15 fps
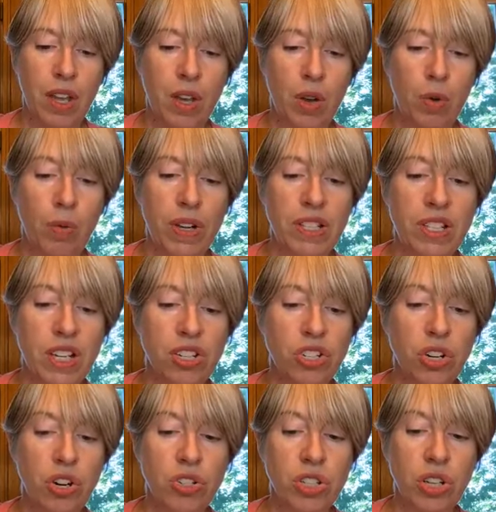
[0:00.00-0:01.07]
Winston
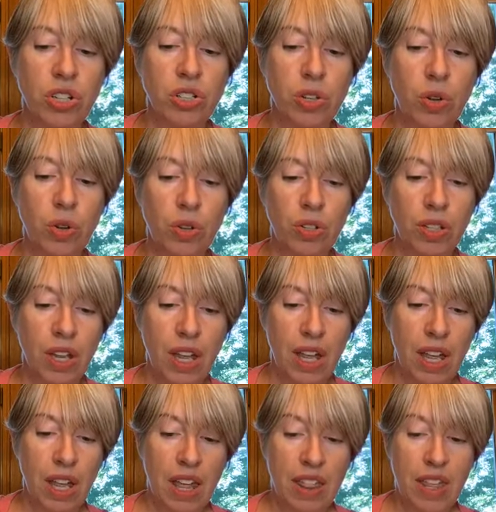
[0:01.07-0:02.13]
Churchill told
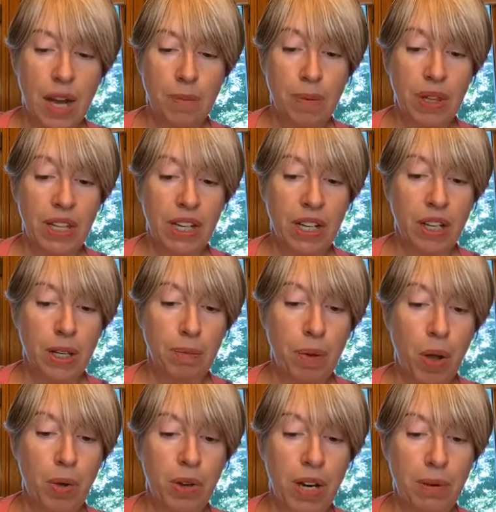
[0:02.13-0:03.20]
that a political
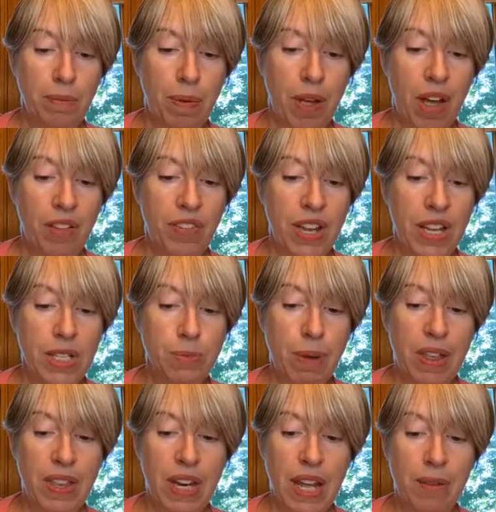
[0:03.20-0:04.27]
opponent of his by the
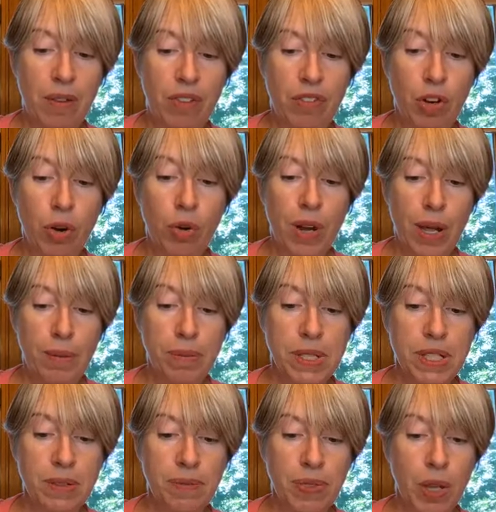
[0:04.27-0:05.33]
name of
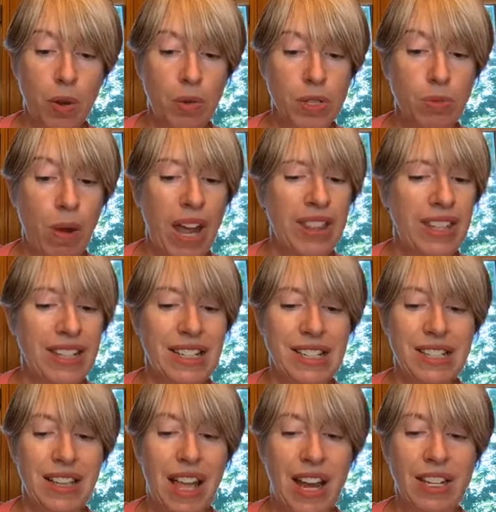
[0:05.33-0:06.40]
Cripps who was widely
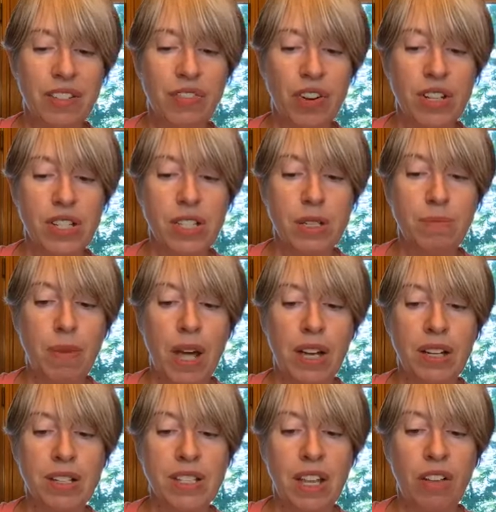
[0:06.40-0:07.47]
disliked for his smug
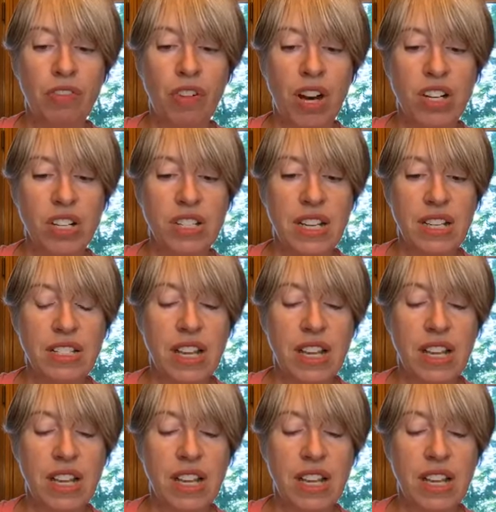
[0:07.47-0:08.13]
self-righteousness,